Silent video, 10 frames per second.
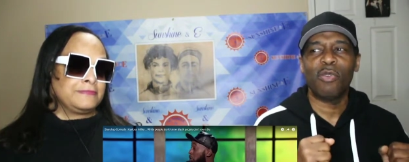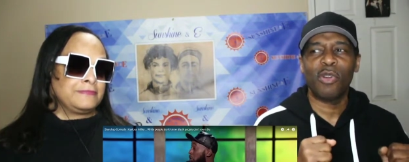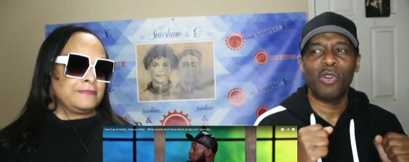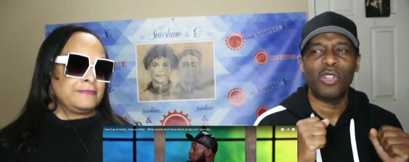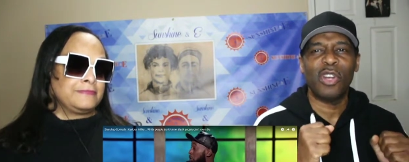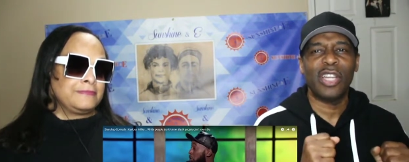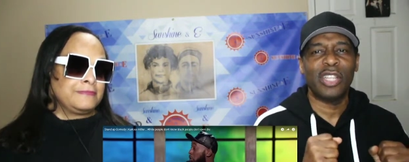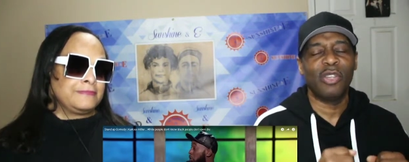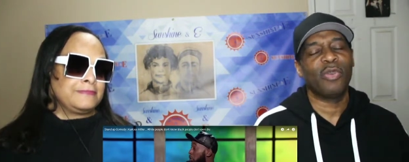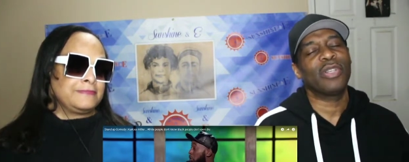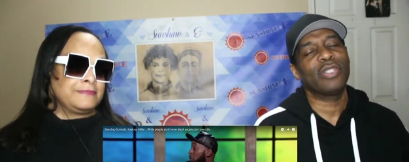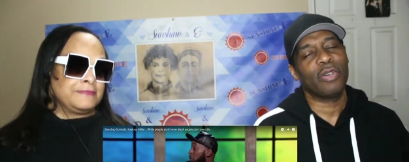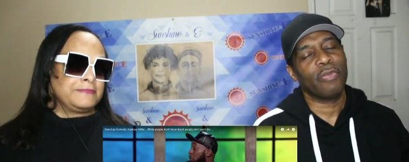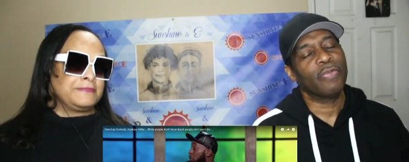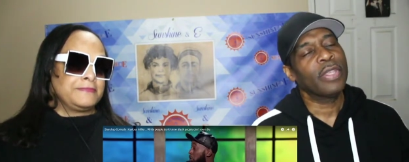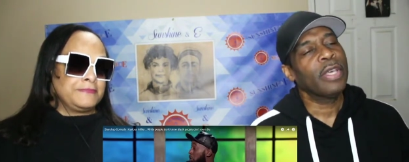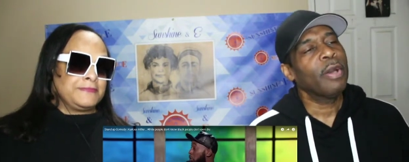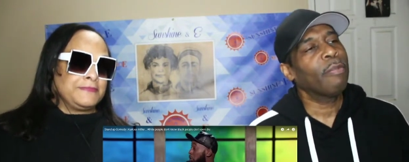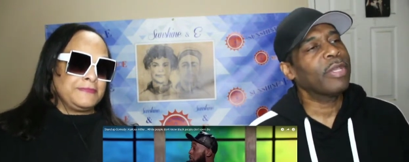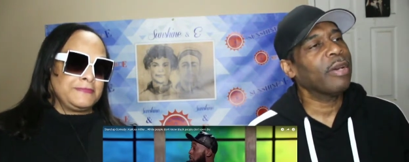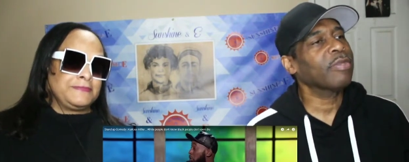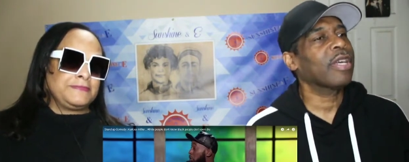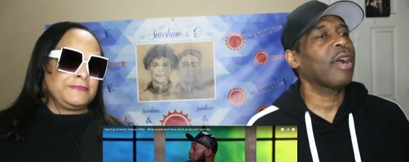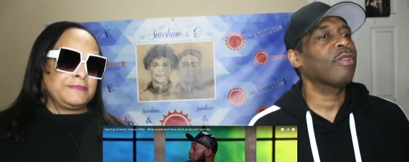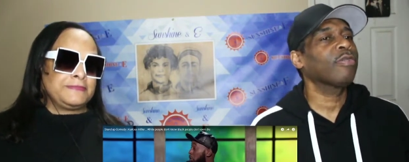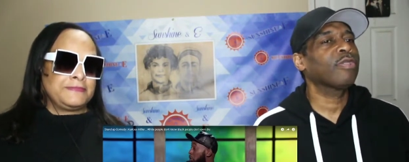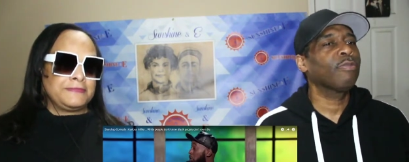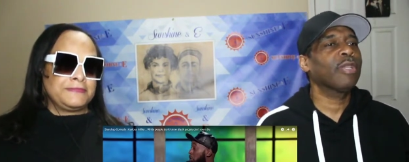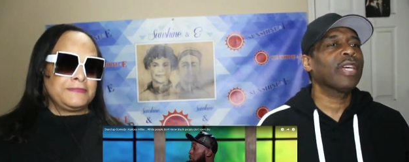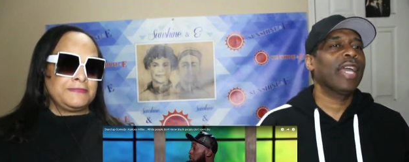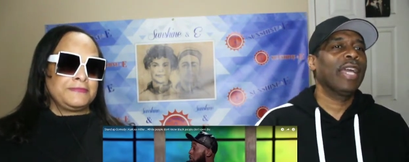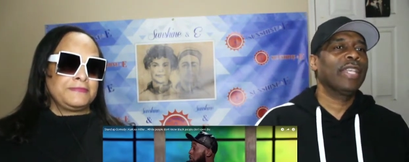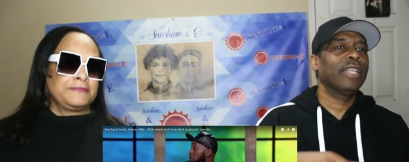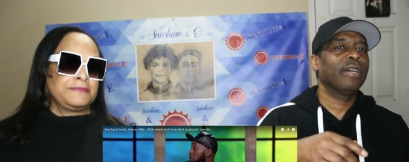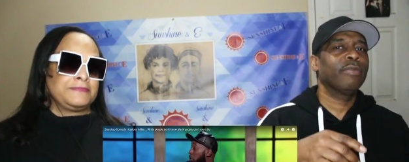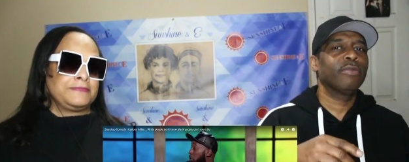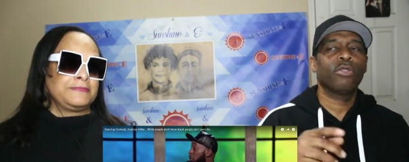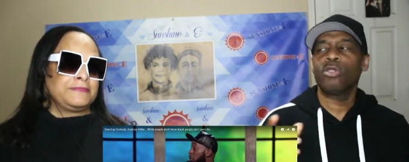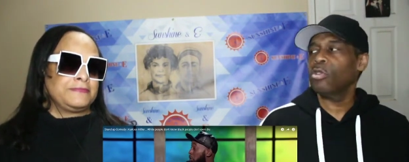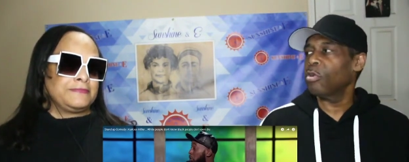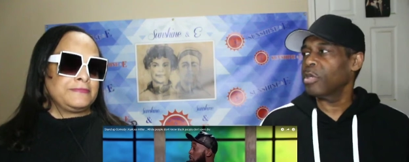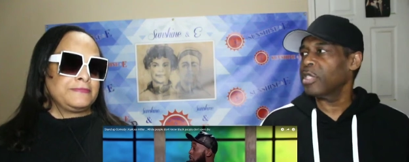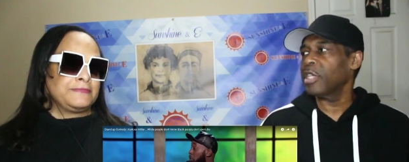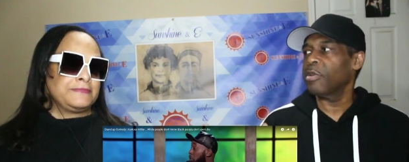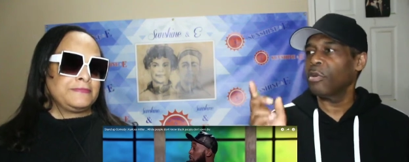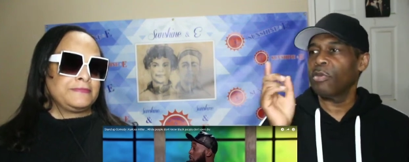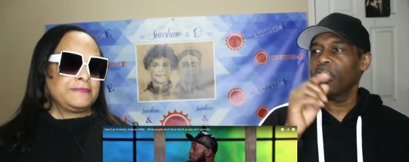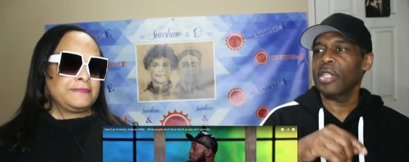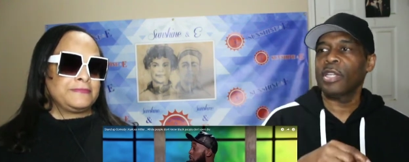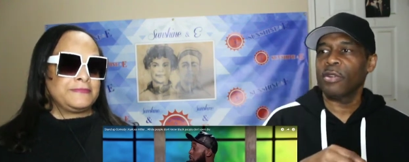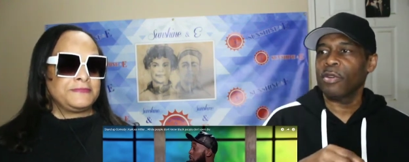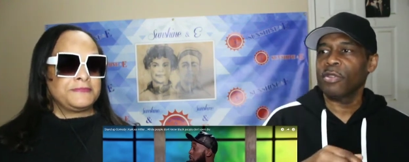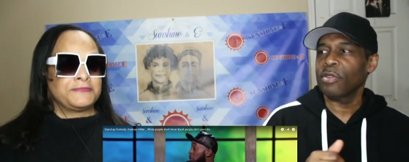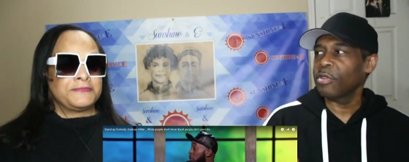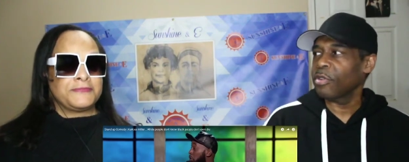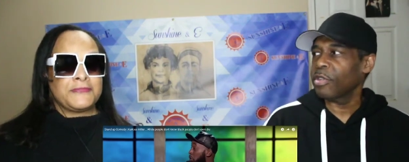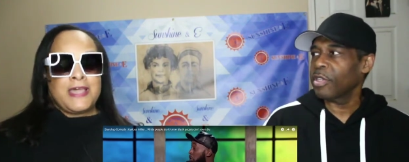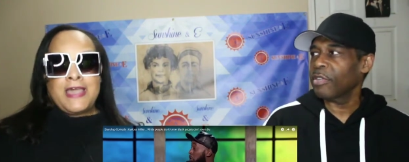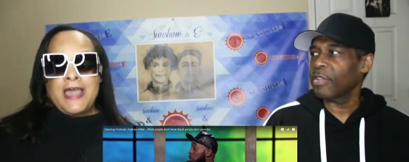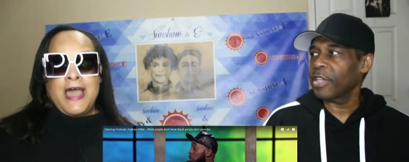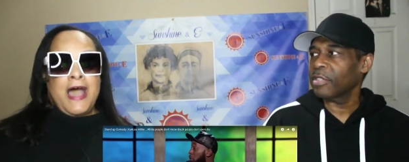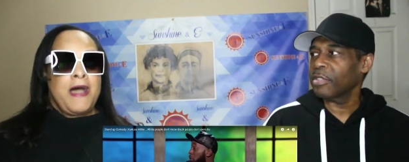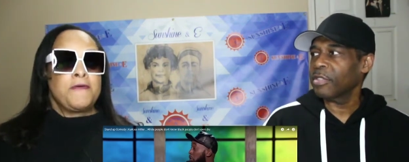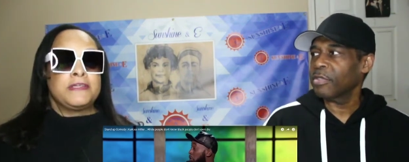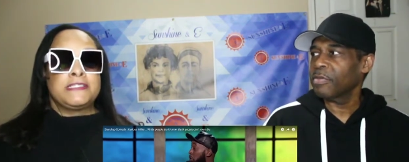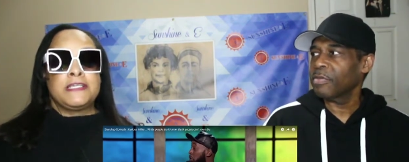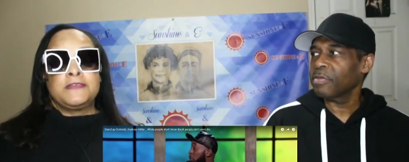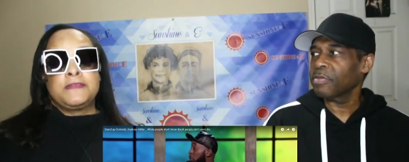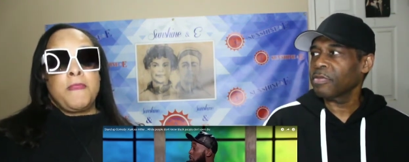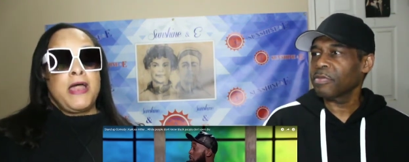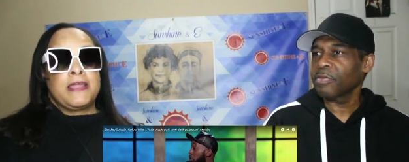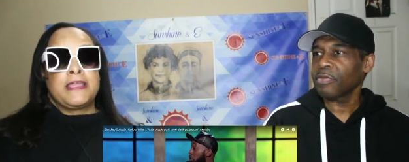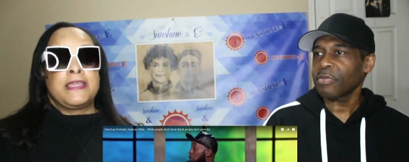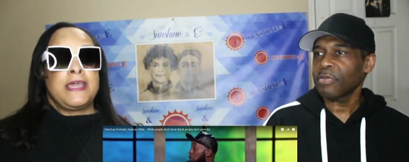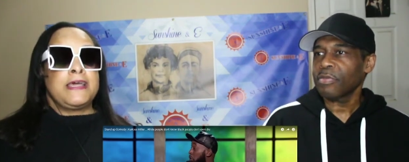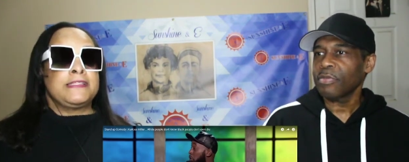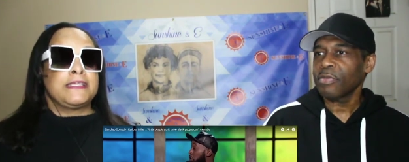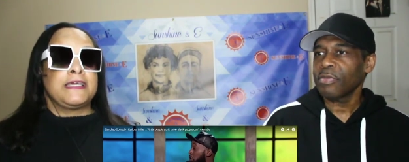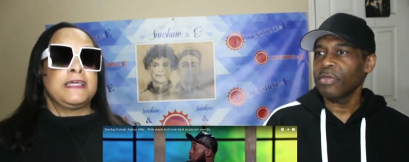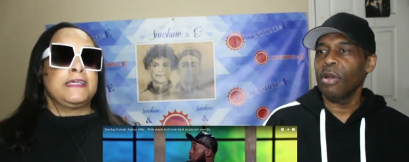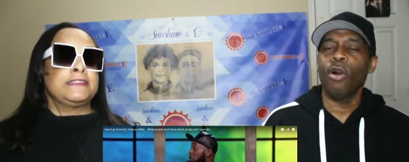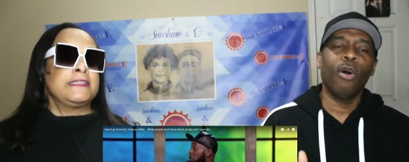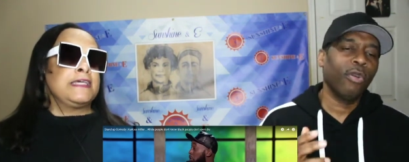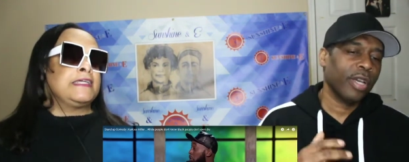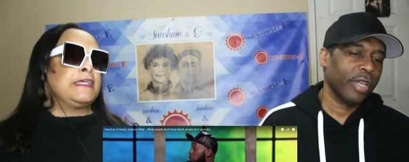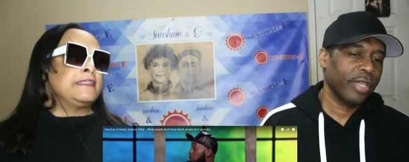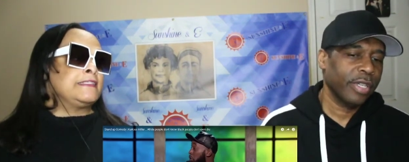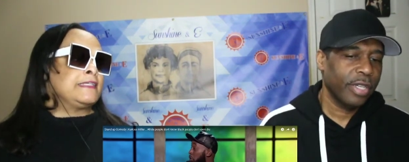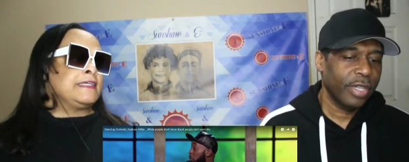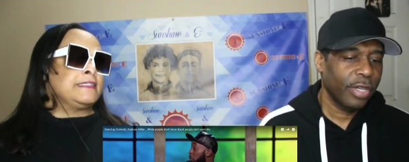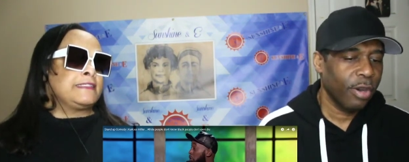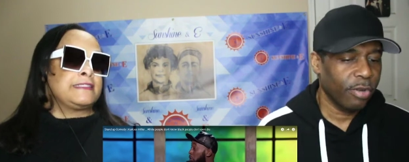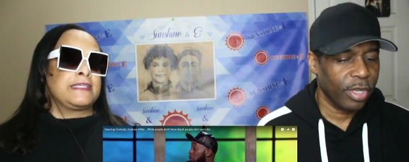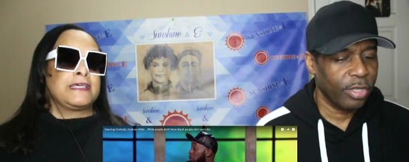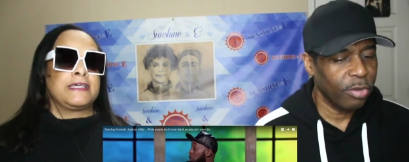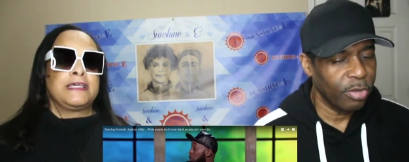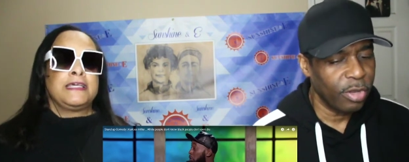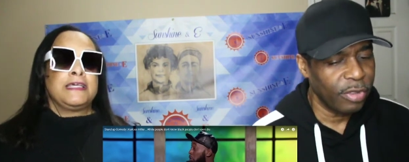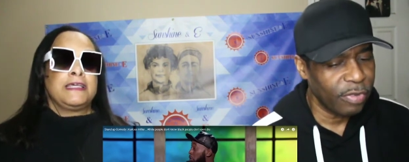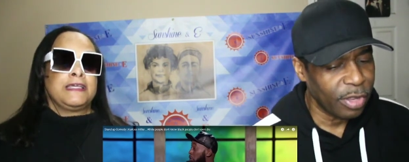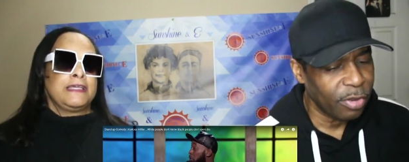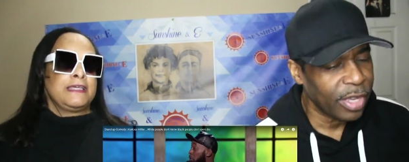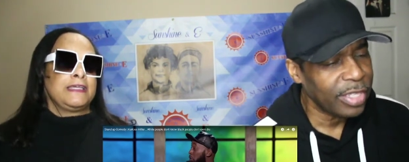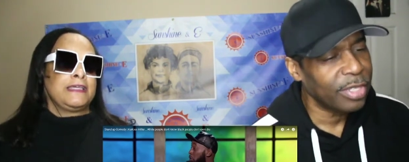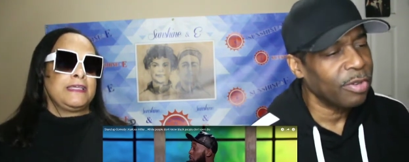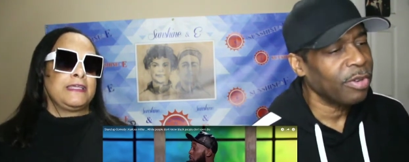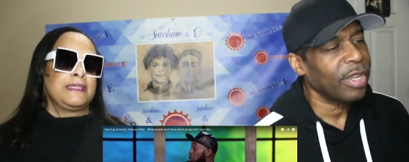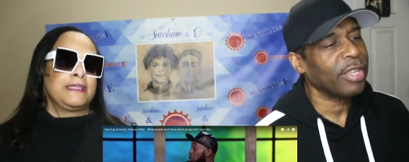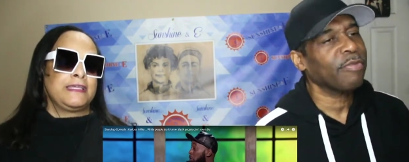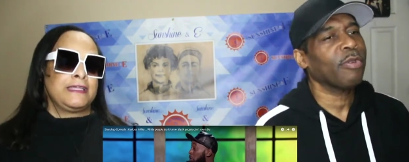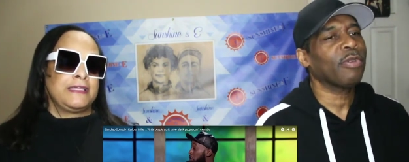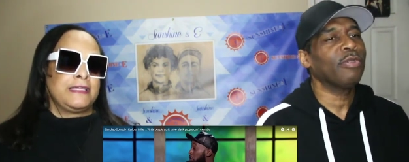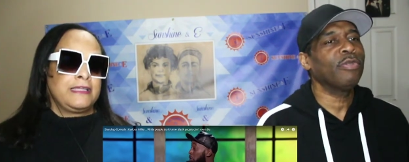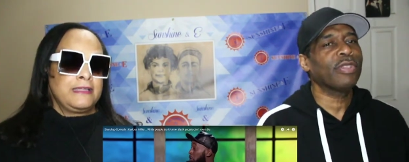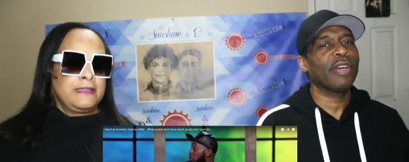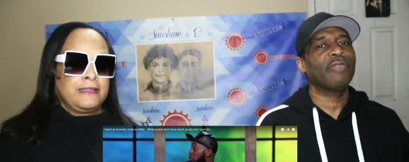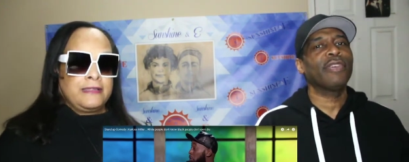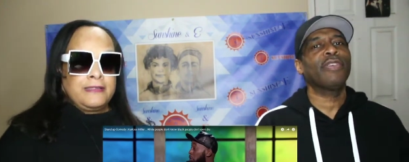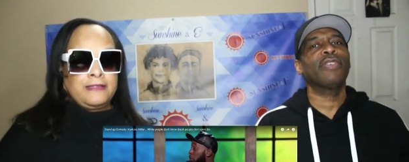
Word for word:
Speaker 1: or you gotta have to know it. So, but that was Karlous Miller, and uh, so you don't want to say you want to wait later on. Or you gonna give the answer?
Speaker 2: I want to see if somebody can guess it.
Speaker 1: It's, oh, okay. It, it's, it's, okay, don't don't if he gonna guess it, don't try to give him no clues now. If he gonna if